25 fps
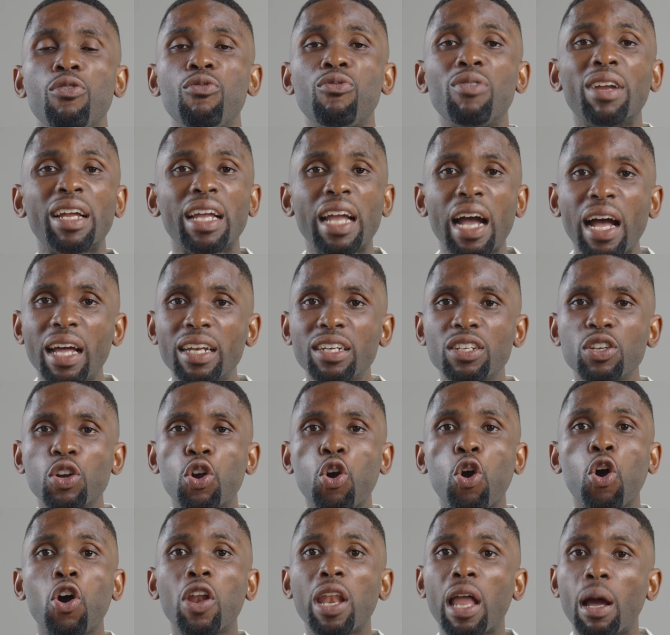Regarding
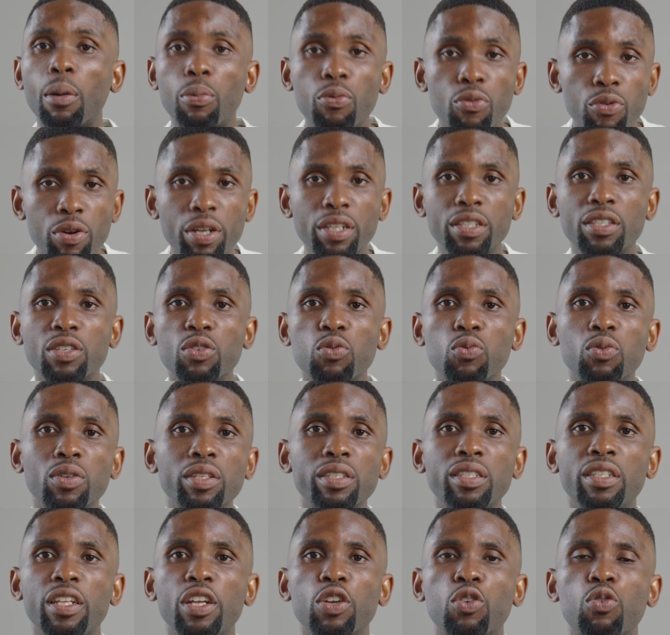collaborating with
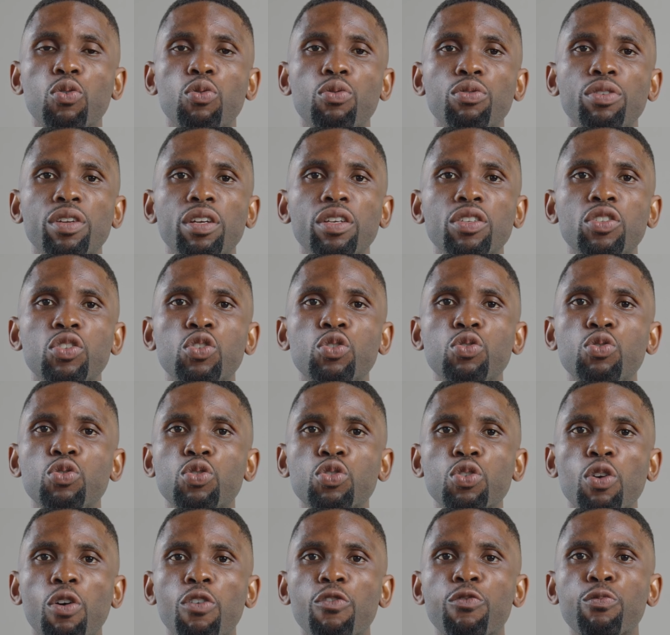stakeholders to
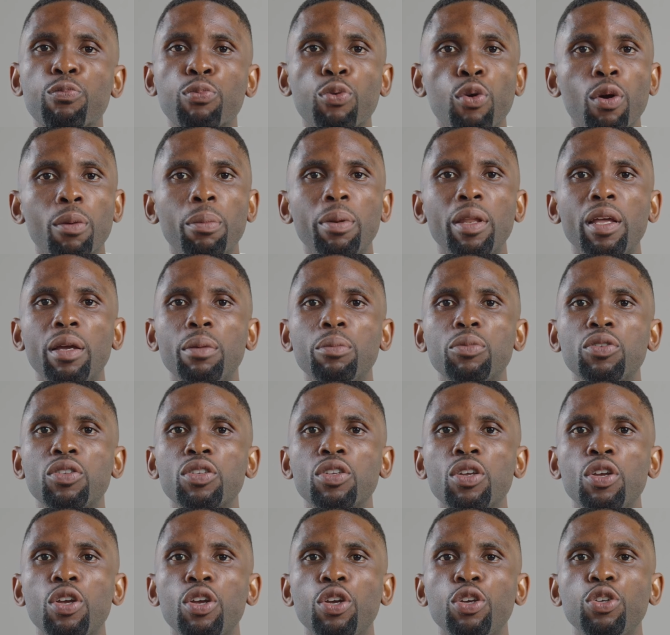solve problems
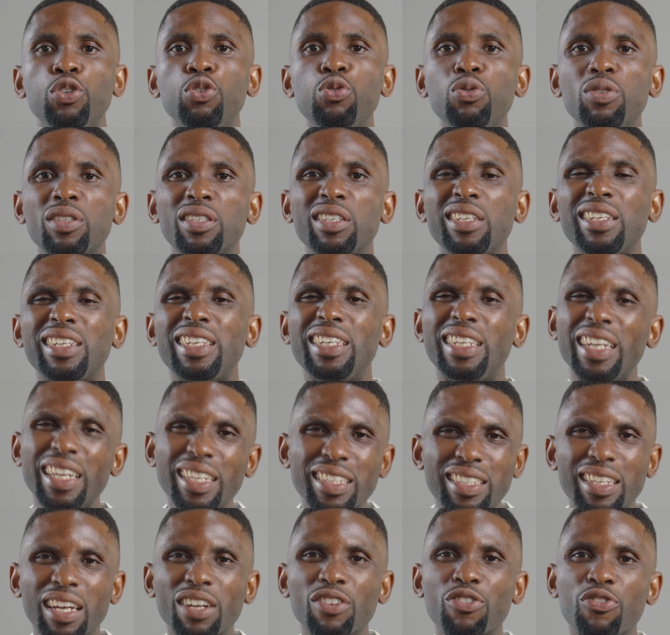using
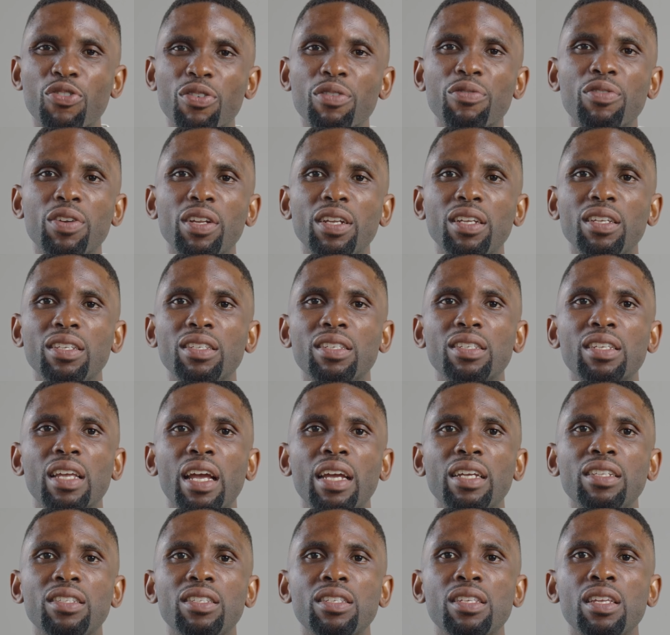data-driven
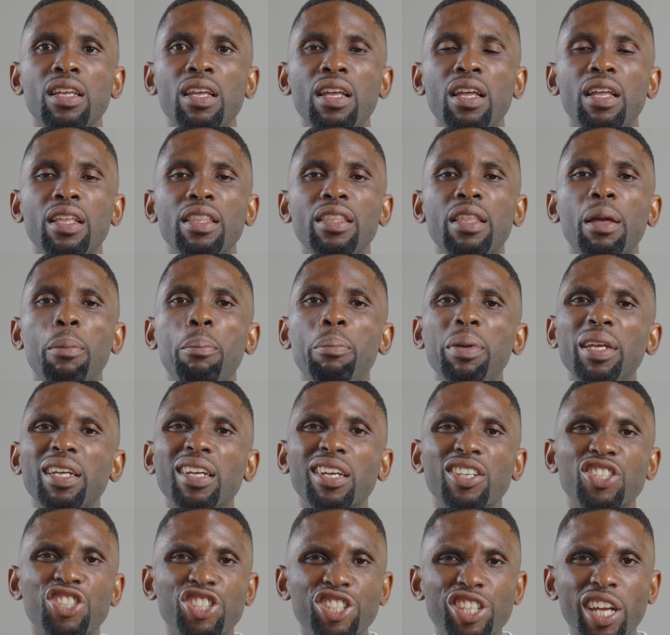insights, the
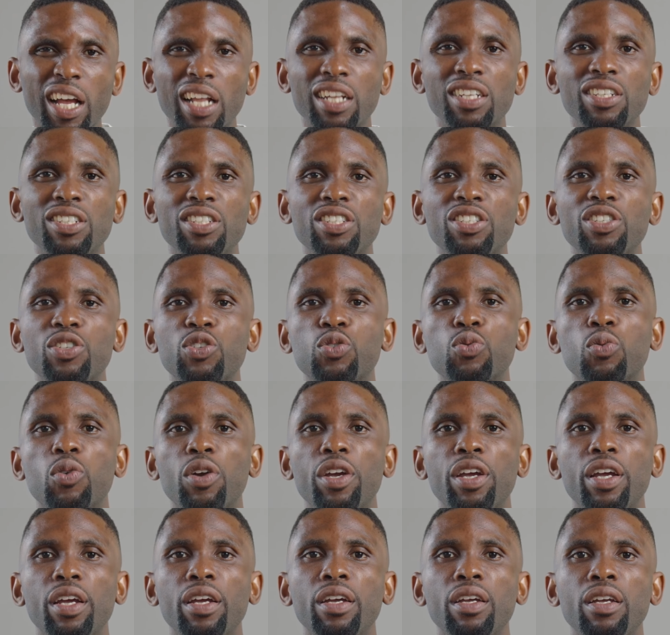biggest challenges
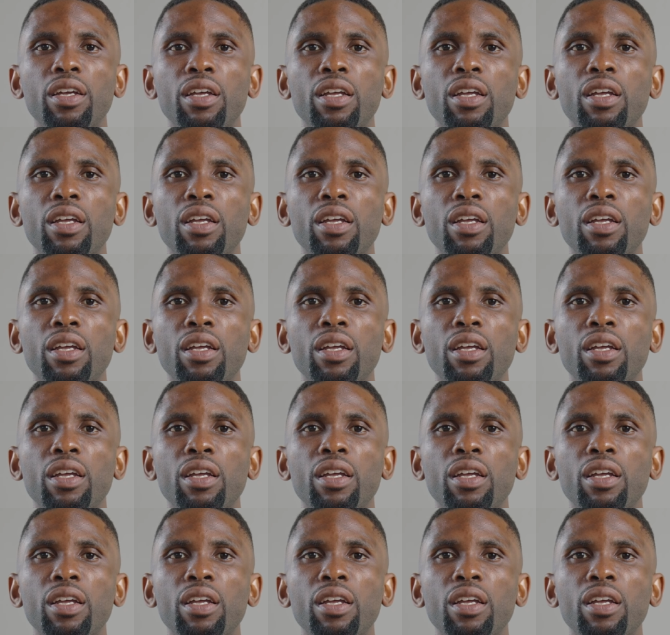were